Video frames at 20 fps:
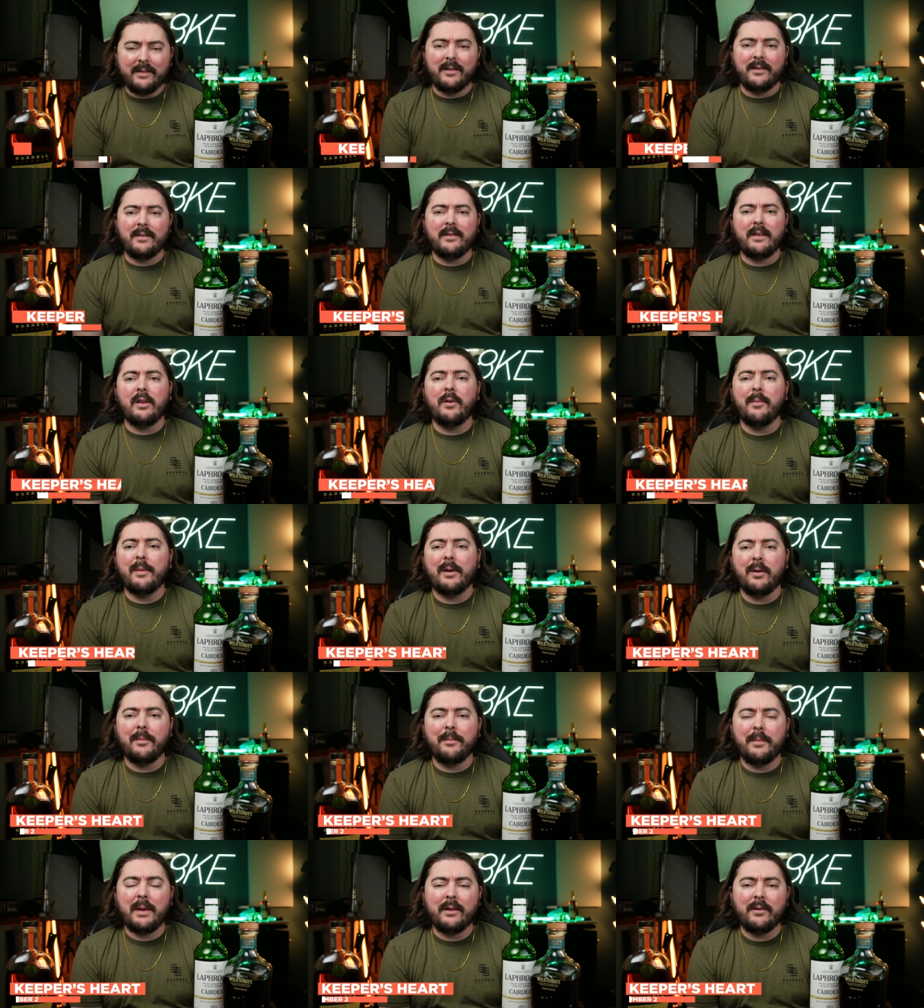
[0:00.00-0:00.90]
It's a single
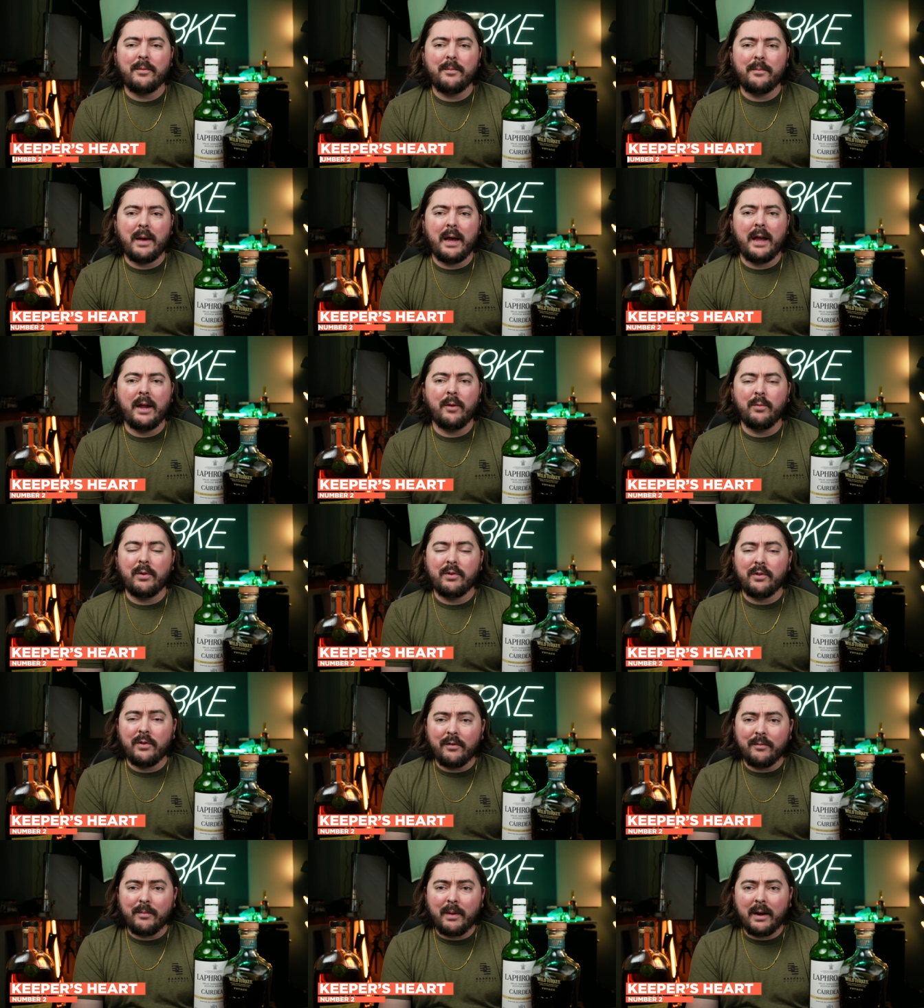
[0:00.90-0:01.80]
barrel picked by
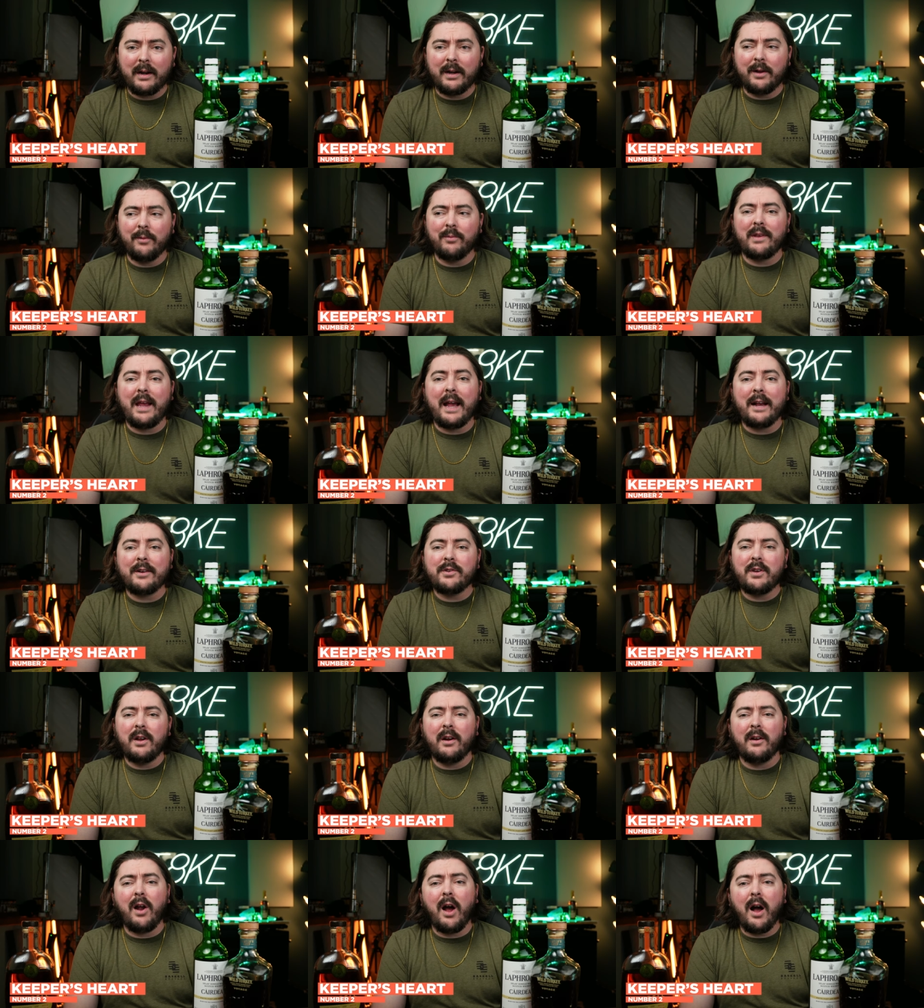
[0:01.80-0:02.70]
Reserve Bar, and it was
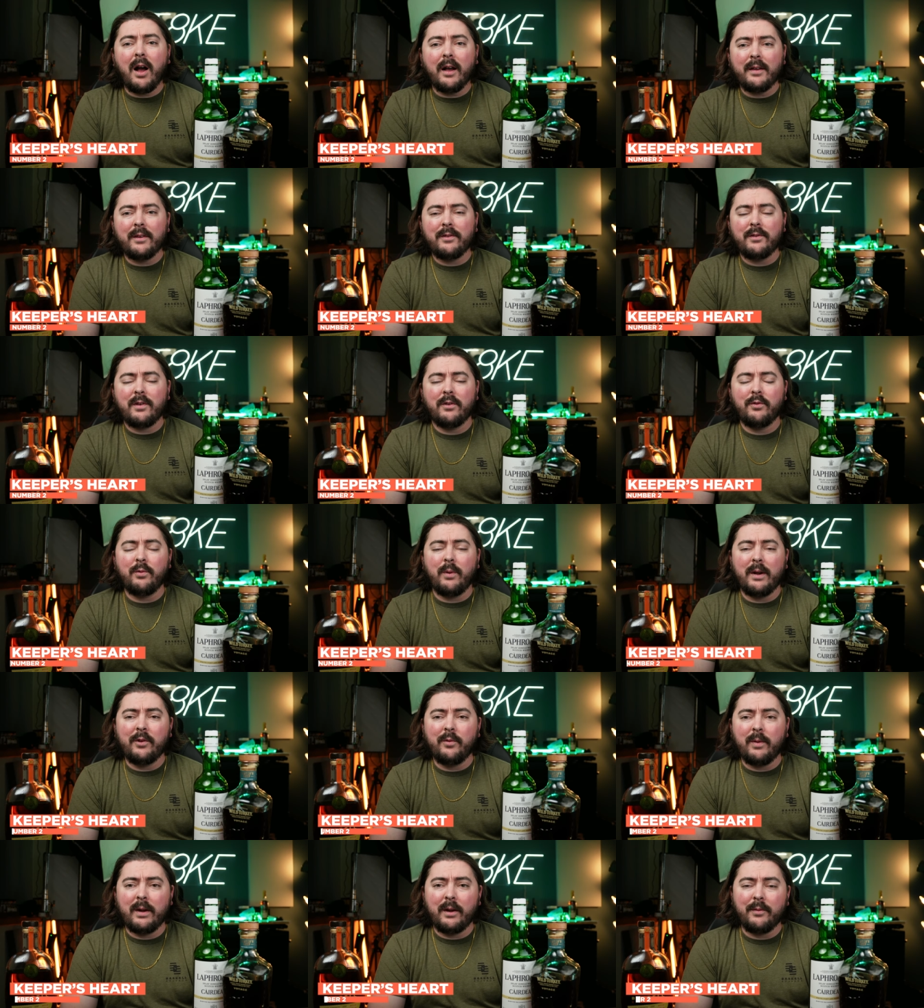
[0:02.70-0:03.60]
actually our August
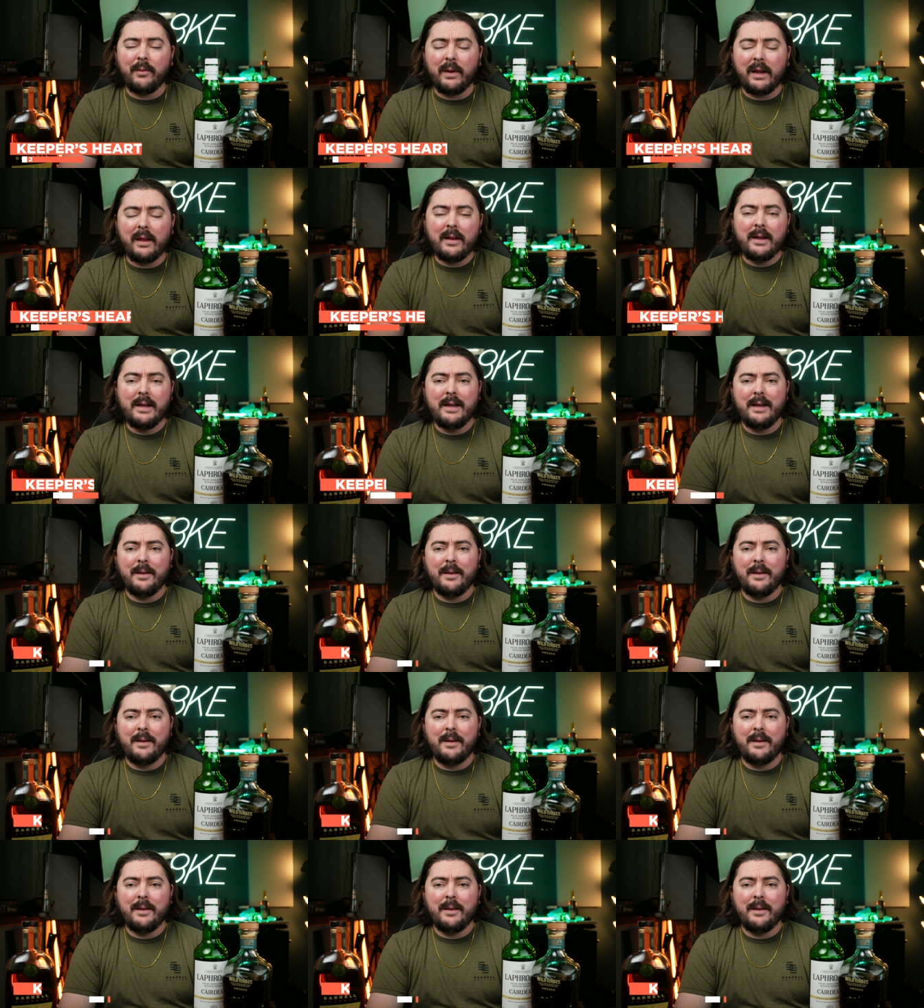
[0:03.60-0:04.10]
2023